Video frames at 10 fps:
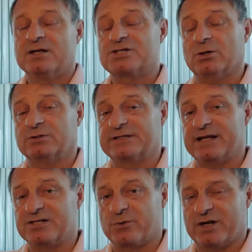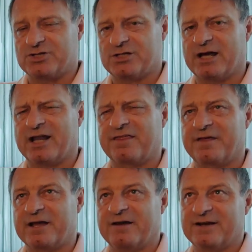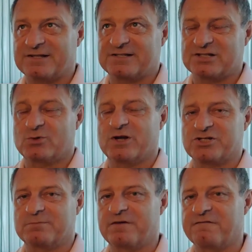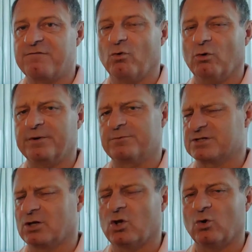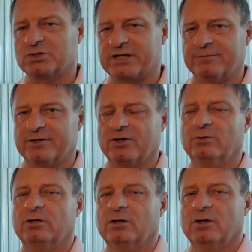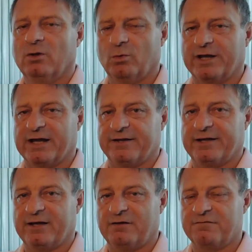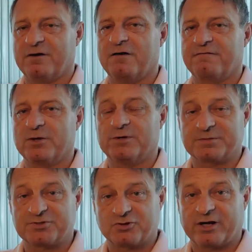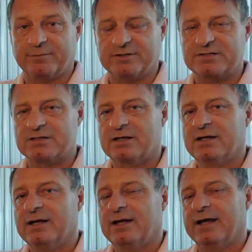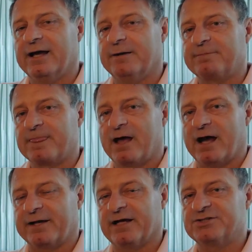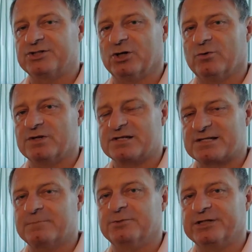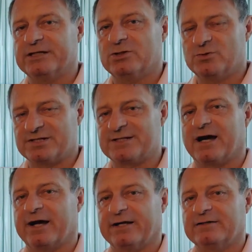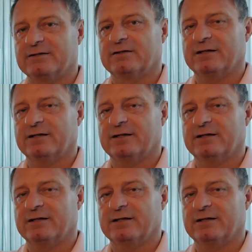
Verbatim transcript: So today's question, and I think I've asked this question before, but it was a long time ago when I had far fewer subscribers. I'd like to know somebody who's died